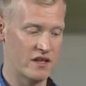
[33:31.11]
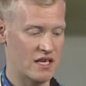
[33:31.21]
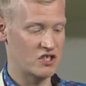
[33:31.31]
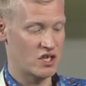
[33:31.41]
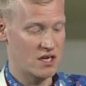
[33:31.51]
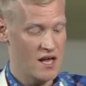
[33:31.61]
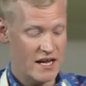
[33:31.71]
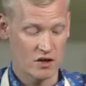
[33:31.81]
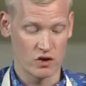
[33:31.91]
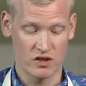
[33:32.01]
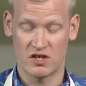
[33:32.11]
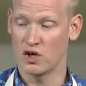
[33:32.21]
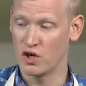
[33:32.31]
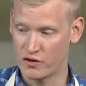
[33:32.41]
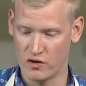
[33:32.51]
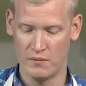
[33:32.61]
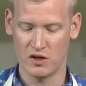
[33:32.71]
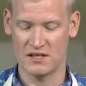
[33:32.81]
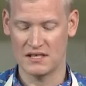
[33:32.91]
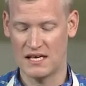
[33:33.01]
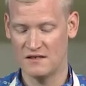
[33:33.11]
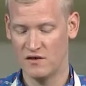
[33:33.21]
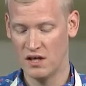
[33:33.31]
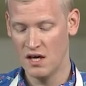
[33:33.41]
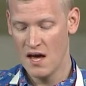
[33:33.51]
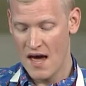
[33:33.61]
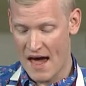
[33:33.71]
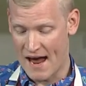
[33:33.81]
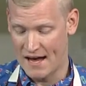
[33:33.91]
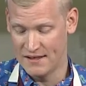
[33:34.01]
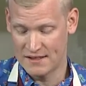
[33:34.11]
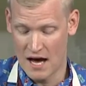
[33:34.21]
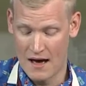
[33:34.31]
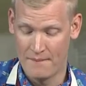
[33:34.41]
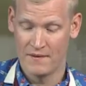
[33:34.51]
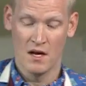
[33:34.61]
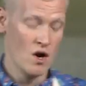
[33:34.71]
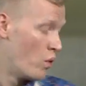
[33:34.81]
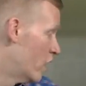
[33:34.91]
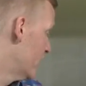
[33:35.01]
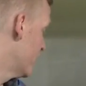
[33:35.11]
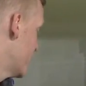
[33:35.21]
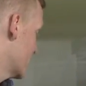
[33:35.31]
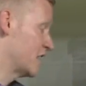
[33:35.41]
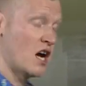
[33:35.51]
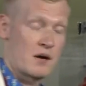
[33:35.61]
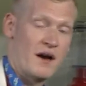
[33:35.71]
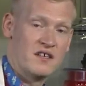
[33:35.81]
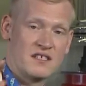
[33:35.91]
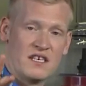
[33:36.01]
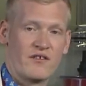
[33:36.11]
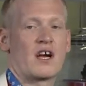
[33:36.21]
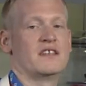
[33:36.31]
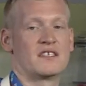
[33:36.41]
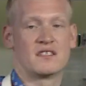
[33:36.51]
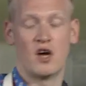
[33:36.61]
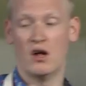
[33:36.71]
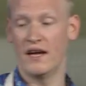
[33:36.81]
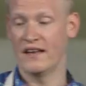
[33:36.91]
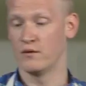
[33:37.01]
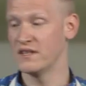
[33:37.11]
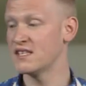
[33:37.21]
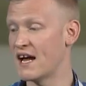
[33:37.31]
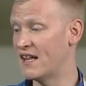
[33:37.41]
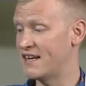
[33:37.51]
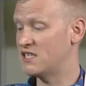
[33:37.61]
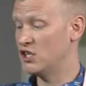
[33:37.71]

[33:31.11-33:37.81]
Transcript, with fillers: the kitchen in order to cook through the book successfully. And one of the things I talk about is the different kinds of salt. And the reason I like to